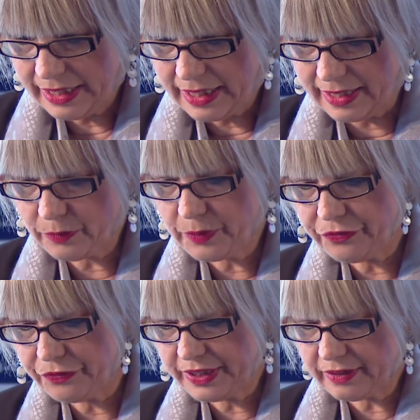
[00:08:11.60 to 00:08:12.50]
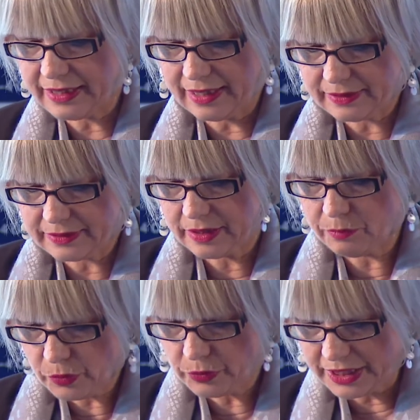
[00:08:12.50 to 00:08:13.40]
and we feel that
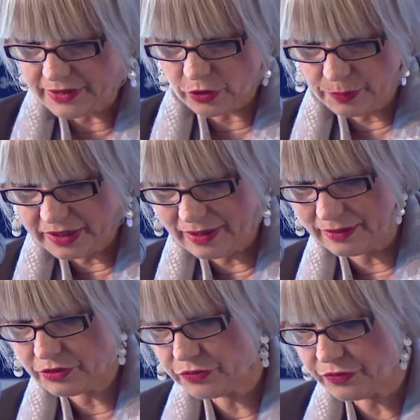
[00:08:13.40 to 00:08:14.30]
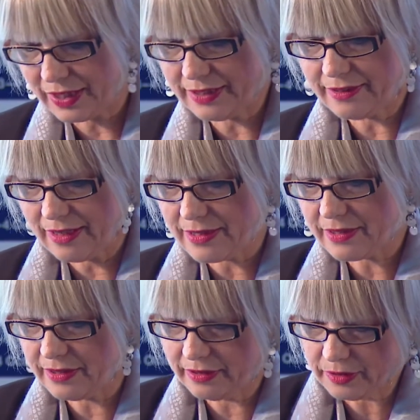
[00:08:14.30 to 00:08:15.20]
more needs to be done to find
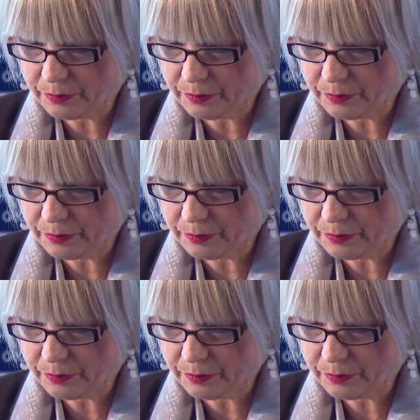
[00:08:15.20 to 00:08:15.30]
lasting,